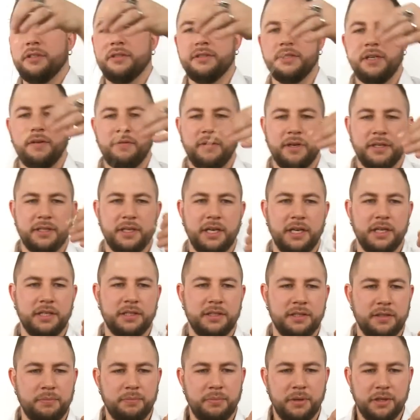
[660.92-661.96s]
and stuff like
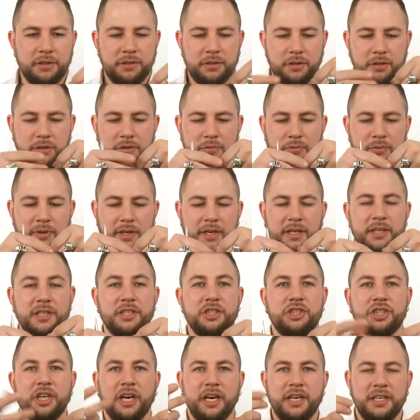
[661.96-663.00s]
that, but not really the
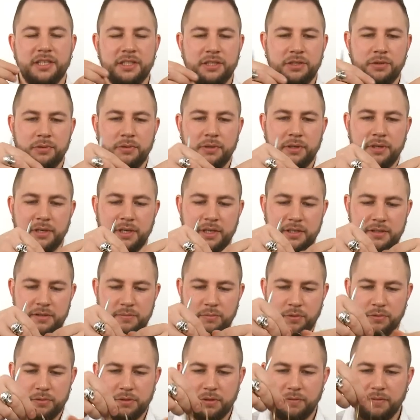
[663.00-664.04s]
shine to it as
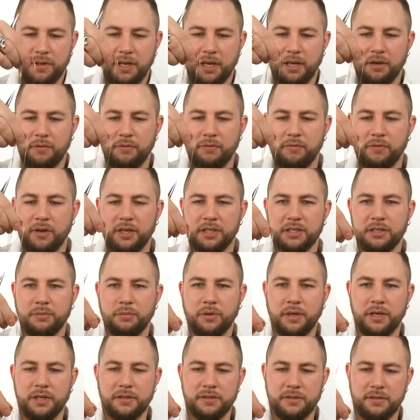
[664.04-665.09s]
most of the other Flashabou
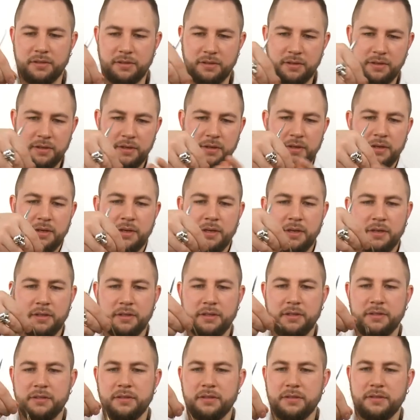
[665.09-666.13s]
has.
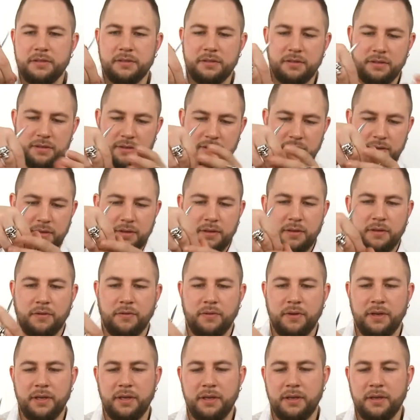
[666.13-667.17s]
This is
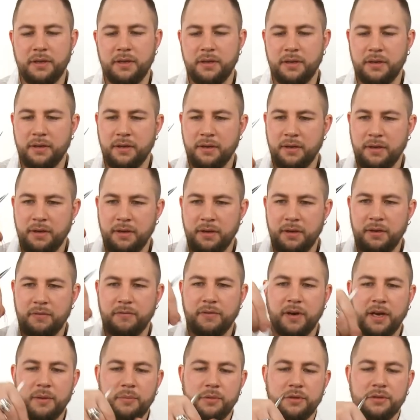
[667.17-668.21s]
three
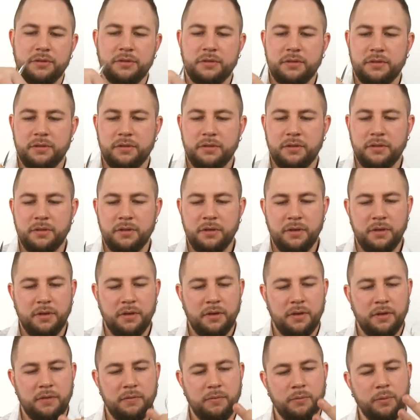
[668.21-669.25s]
fibers.
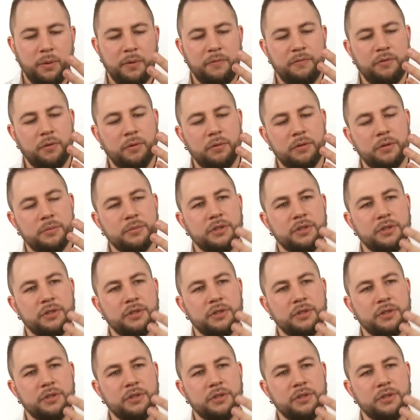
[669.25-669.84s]
We fold them